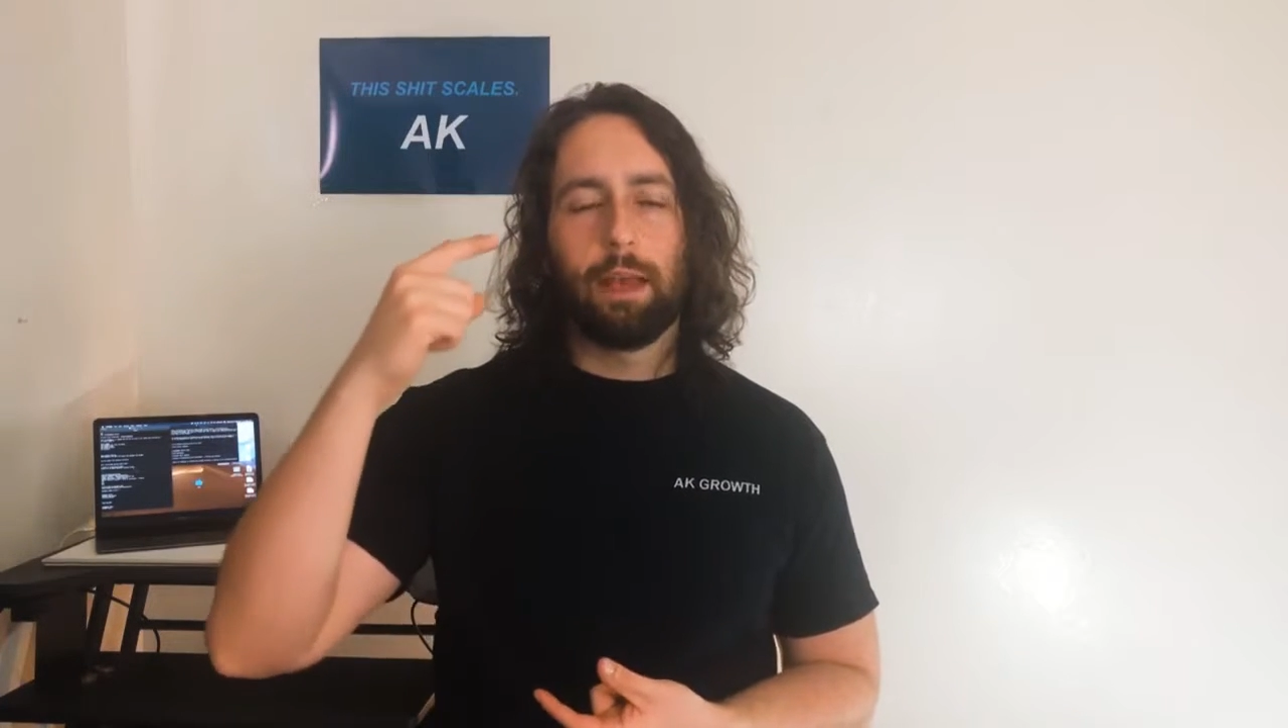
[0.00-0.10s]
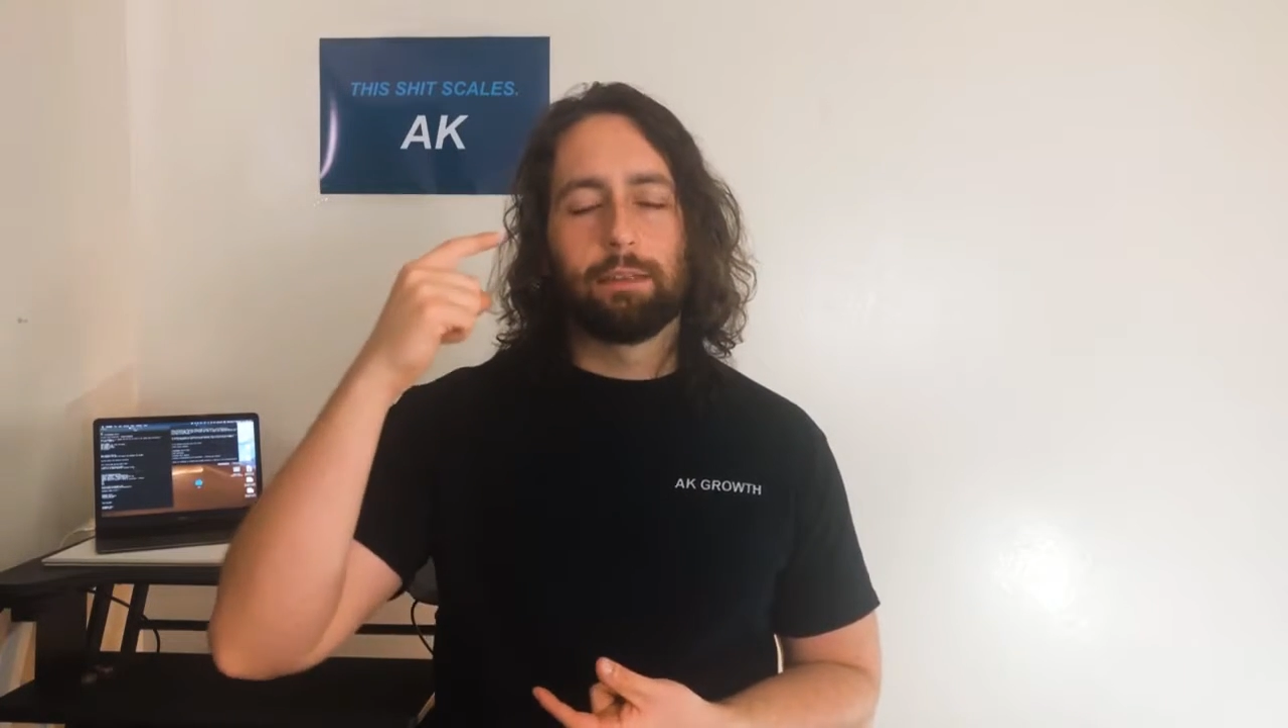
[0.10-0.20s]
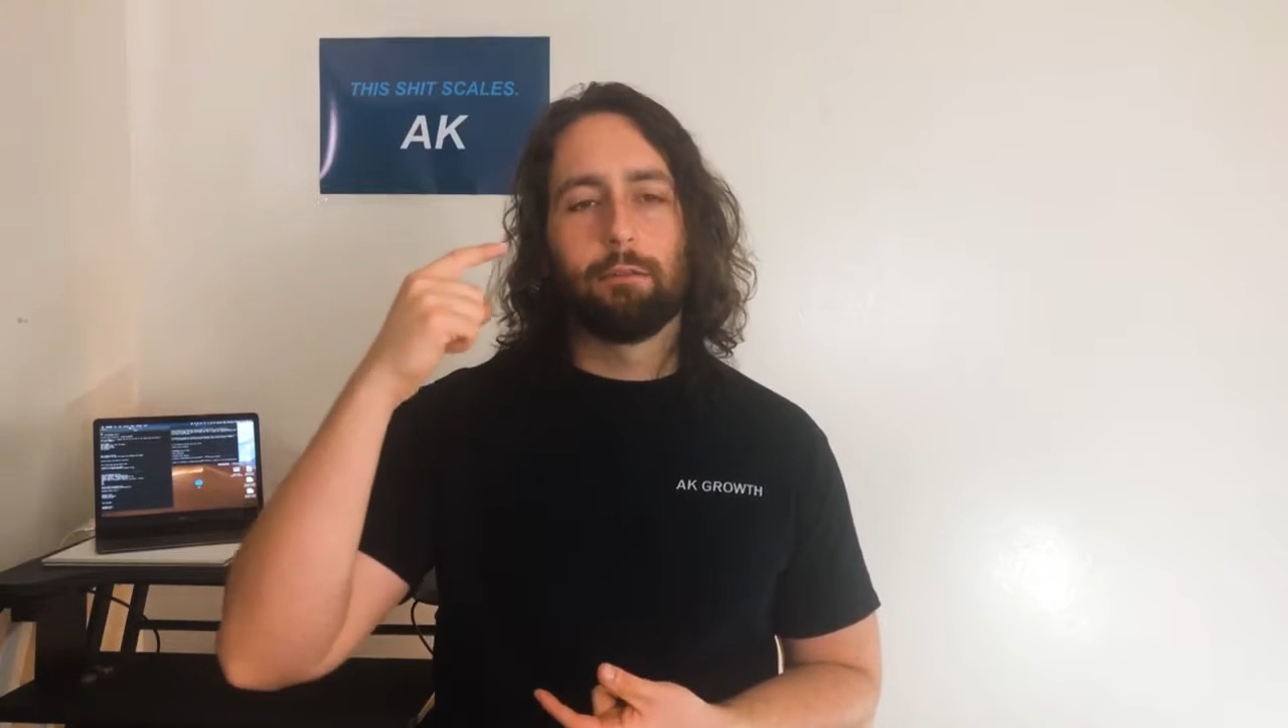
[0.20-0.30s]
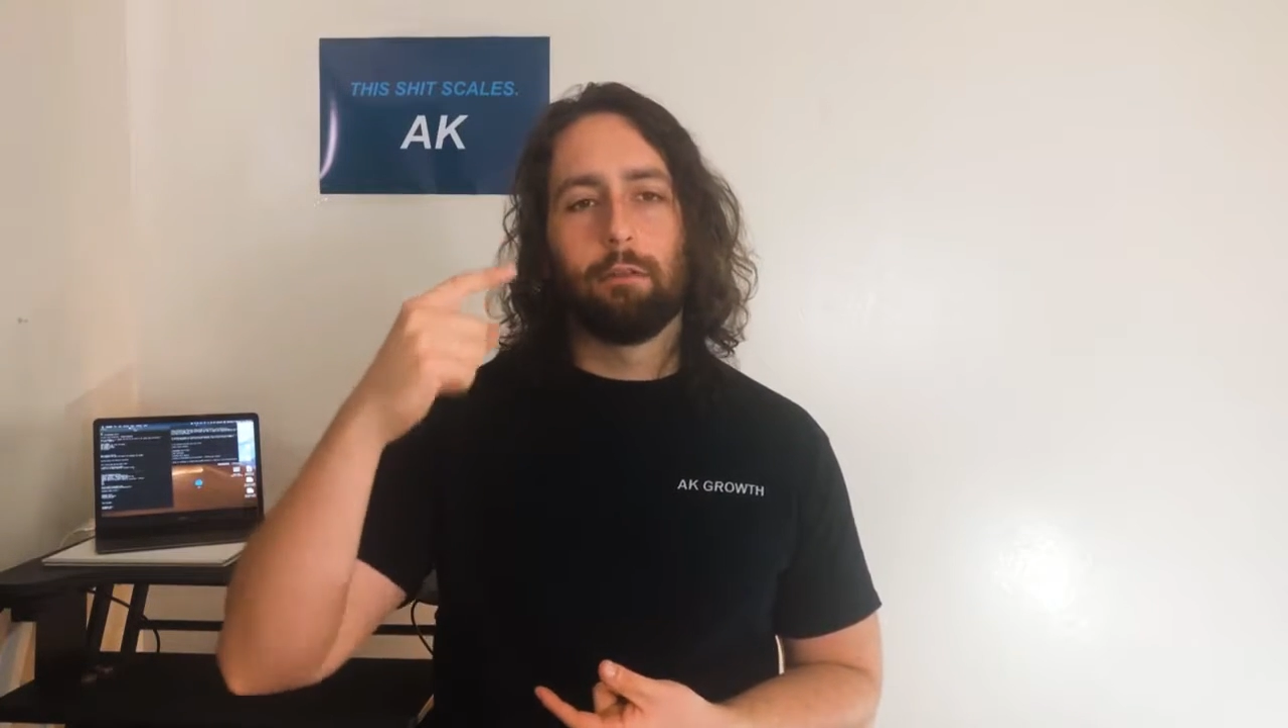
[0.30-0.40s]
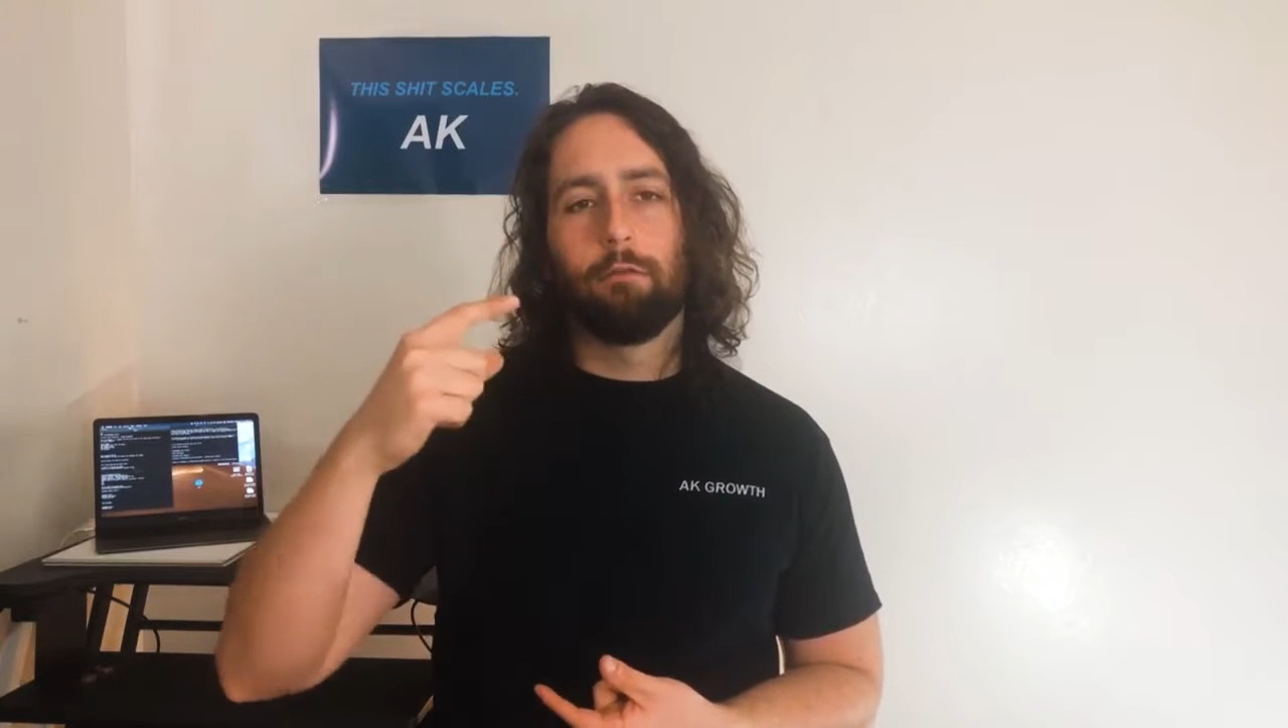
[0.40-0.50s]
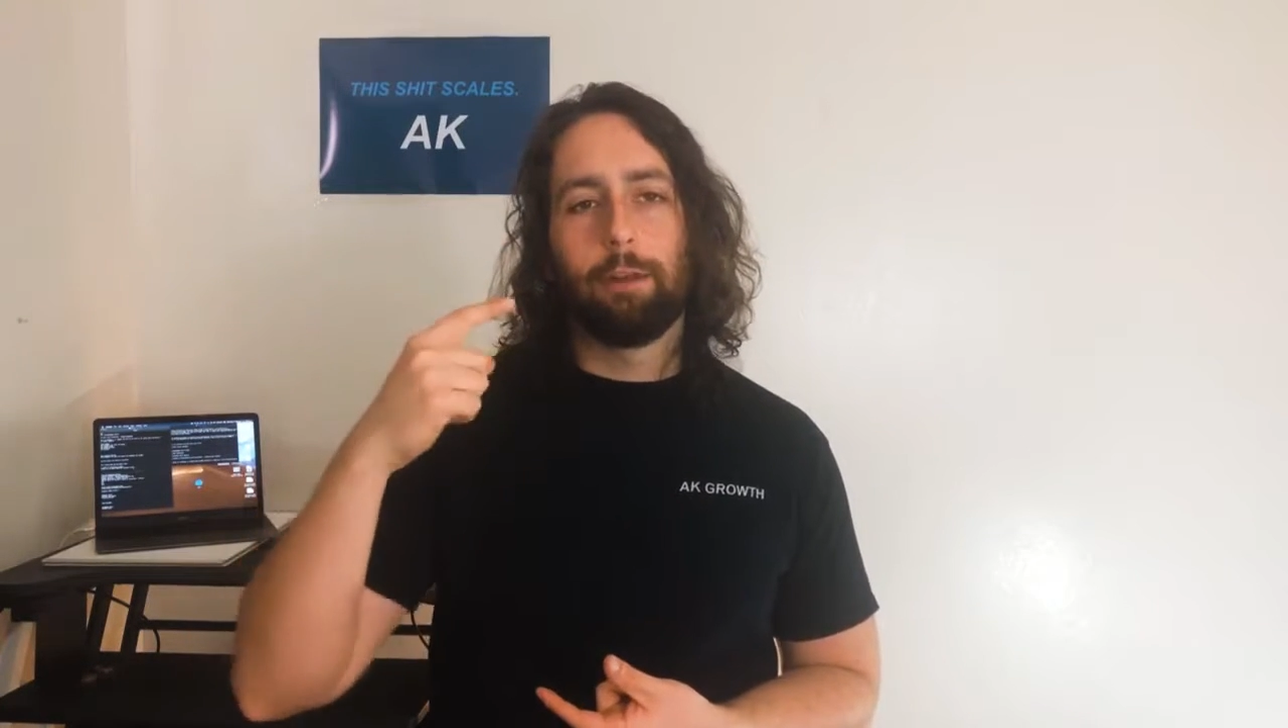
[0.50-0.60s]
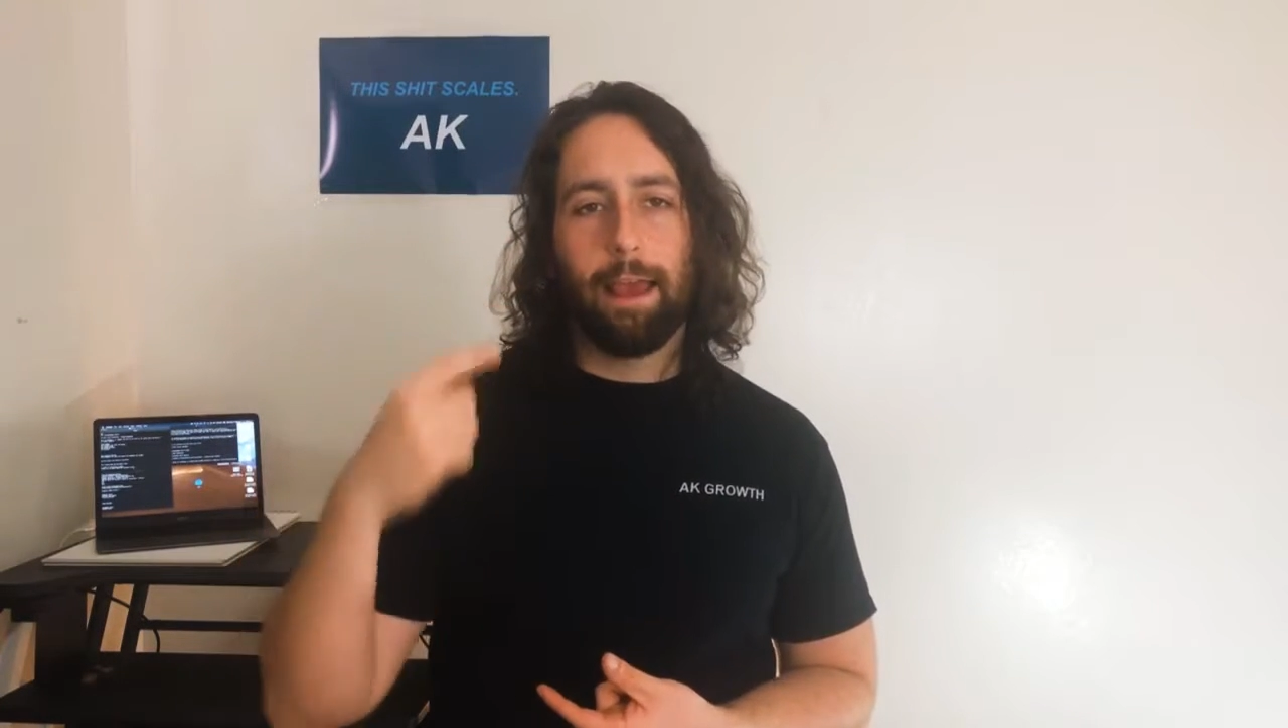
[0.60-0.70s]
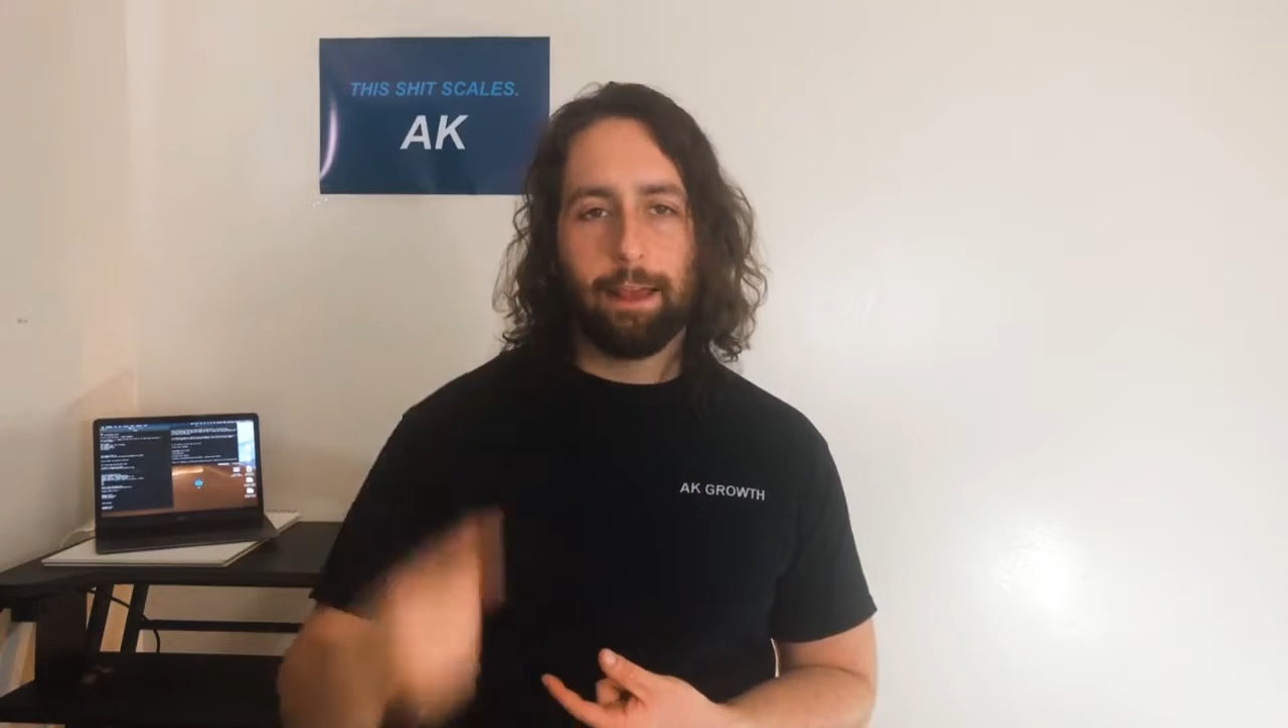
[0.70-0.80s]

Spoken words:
as their own